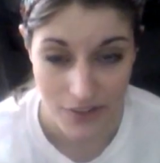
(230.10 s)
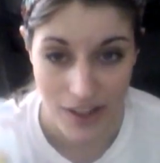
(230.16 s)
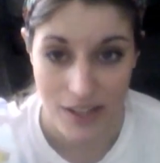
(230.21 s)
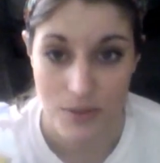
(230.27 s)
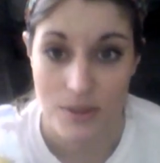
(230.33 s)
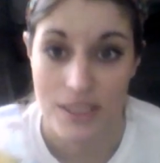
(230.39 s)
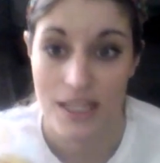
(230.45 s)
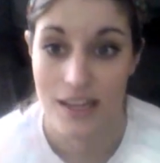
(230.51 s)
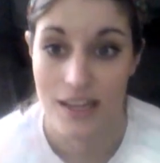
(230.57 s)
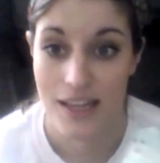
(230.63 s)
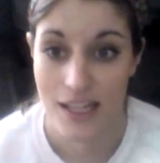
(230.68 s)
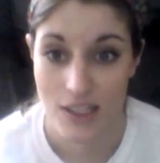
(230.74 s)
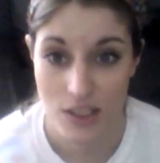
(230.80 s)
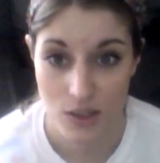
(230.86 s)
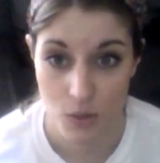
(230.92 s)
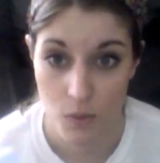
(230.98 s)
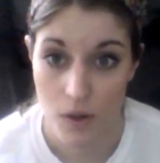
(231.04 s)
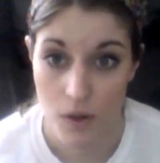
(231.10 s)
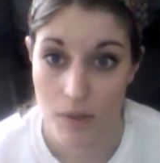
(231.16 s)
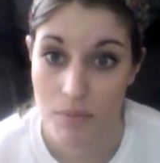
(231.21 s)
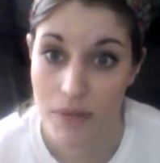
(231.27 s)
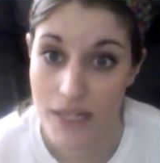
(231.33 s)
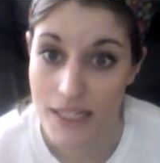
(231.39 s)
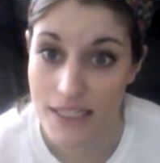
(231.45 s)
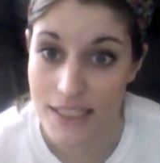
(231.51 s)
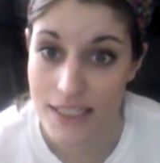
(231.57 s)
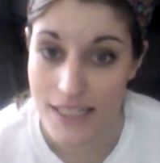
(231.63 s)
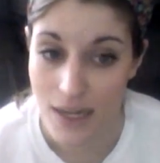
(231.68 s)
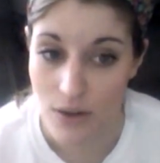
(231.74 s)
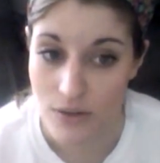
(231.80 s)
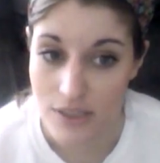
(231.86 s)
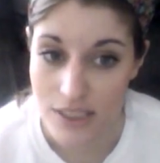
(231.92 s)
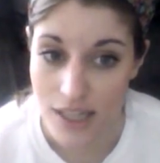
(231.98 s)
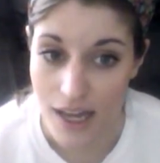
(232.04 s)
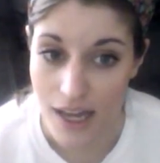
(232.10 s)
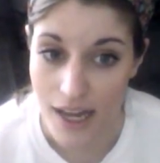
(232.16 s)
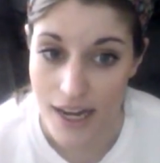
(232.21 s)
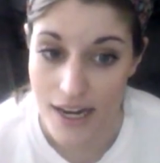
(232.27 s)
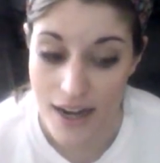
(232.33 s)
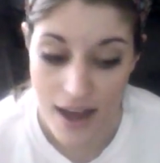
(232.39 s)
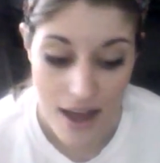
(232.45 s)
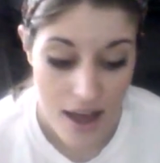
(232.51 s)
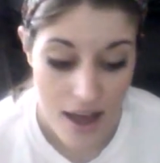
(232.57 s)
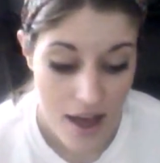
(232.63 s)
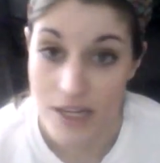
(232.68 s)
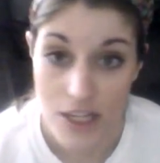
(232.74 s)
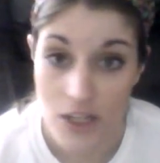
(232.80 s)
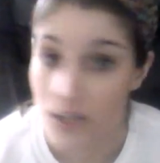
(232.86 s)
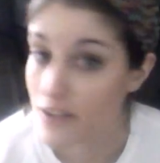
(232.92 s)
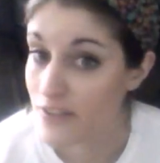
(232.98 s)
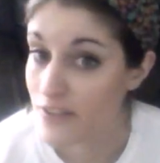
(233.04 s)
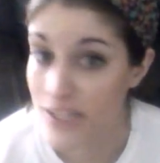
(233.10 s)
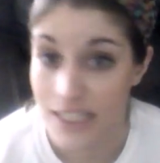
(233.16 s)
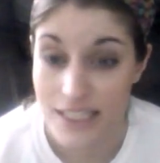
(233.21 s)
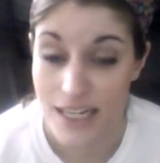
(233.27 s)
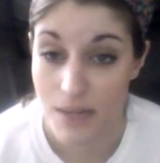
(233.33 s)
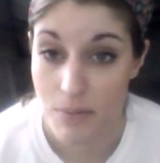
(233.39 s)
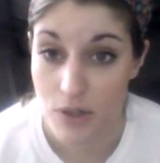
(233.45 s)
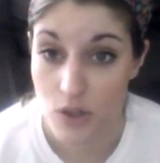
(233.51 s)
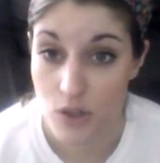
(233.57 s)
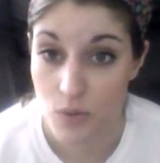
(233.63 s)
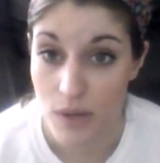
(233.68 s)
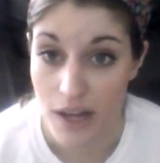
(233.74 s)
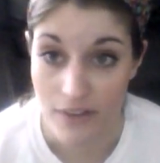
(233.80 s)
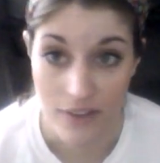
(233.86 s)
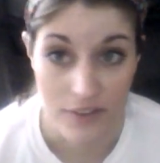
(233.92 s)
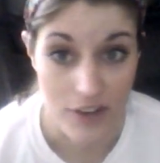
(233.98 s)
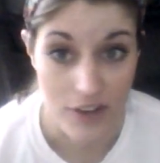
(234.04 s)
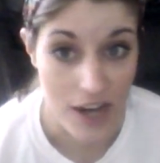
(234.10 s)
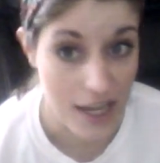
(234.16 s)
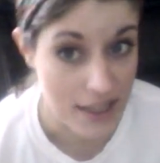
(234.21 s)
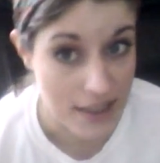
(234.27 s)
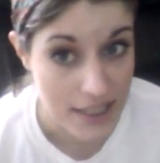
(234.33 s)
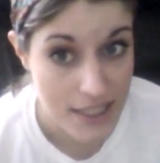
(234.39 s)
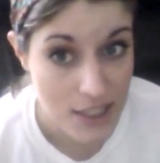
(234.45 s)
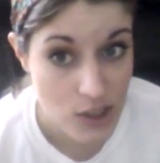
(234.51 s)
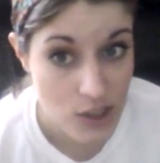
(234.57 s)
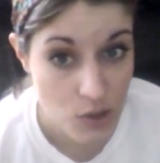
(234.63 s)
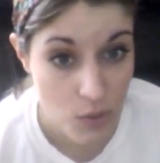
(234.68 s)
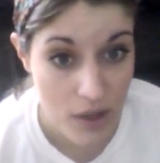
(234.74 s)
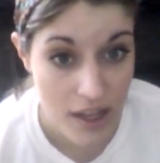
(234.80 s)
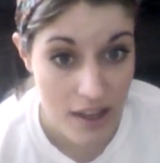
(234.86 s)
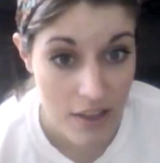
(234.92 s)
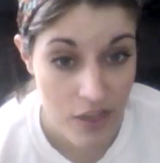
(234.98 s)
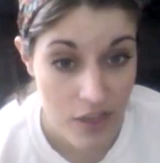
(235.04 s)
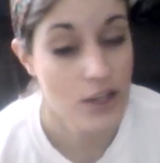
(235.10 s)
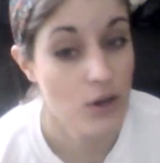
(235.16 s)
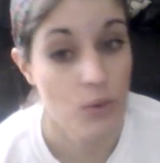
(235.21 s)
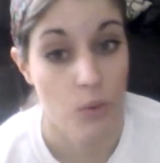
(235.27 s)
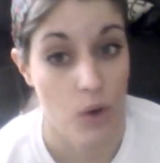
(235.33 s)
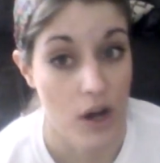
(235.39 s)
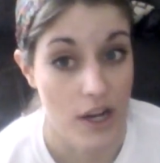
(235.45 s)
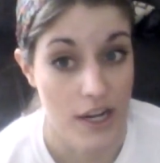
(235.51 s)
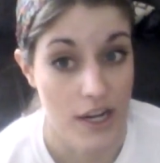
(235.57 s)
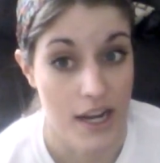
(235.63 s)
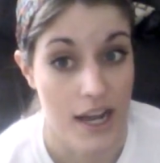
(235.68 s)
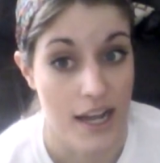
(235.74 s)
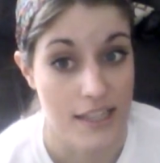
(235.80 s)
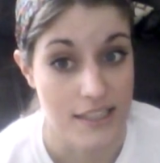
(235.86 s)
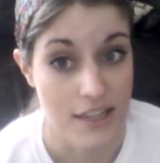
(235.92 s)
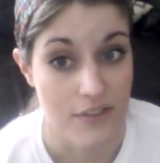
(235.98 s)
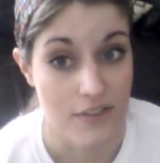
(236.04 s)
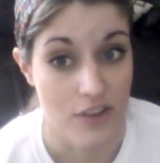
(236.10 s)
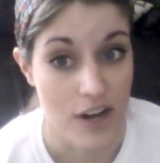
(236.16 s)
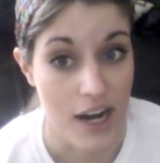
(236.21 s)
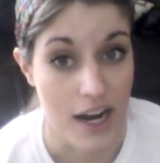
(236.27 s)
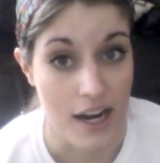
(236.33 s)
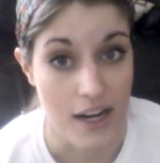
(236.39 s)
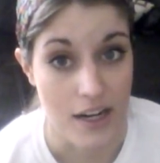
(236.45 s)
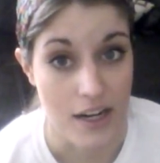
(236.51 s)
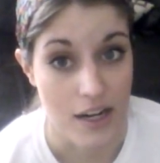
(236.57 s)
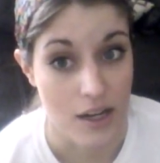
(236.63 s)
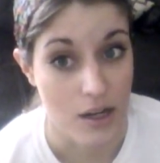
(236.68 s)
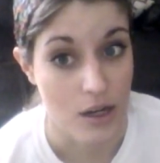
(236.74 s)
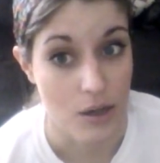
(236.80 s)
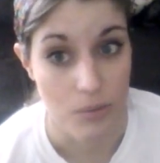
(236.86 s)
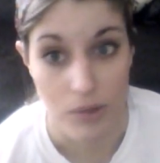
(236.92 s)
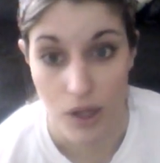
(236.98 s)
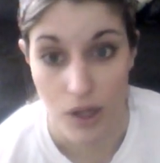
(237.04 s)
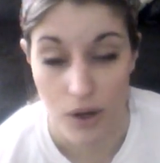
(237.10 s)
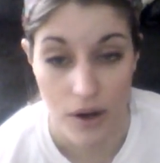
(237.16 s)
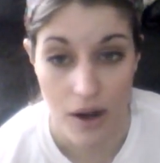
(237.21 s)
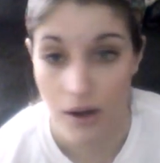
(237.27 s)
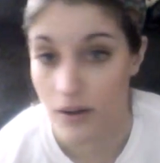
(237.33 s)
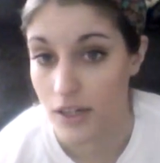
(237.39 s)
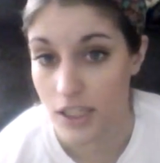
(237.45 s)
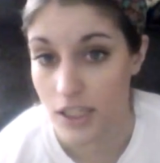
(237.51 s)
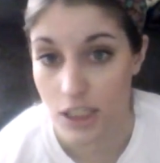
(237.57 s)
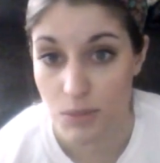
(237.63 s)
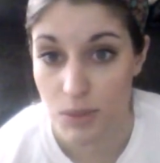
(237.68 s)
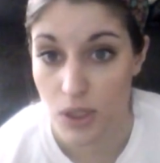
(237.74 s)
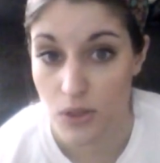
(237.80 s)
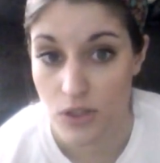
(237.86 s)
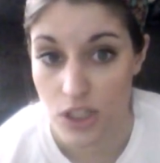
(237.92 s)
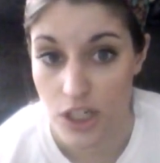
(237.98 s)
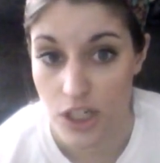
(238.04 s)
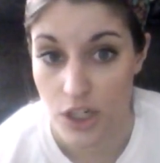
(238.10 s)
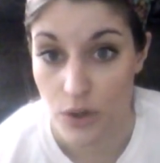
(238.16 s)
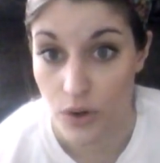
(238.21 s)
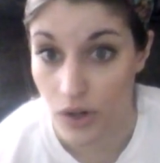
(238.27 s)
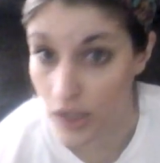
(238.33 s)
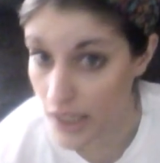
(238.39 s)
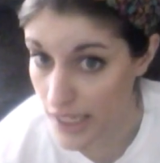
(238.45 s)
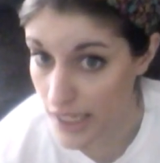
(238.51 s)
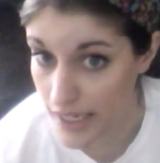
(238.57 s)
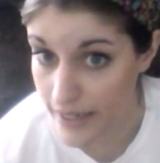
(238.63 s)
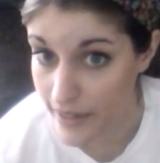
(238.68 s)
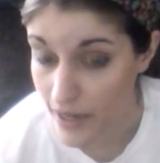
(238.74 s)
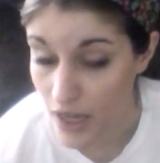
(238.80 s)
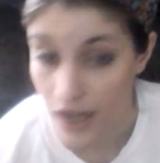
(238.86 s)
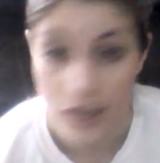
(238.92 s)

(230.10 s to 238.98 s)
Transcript: I would say that's the one biggest downside. Neither of these diapers we have ever had leaks with. Neither one has ever had a blowout, an explosion, or a leak.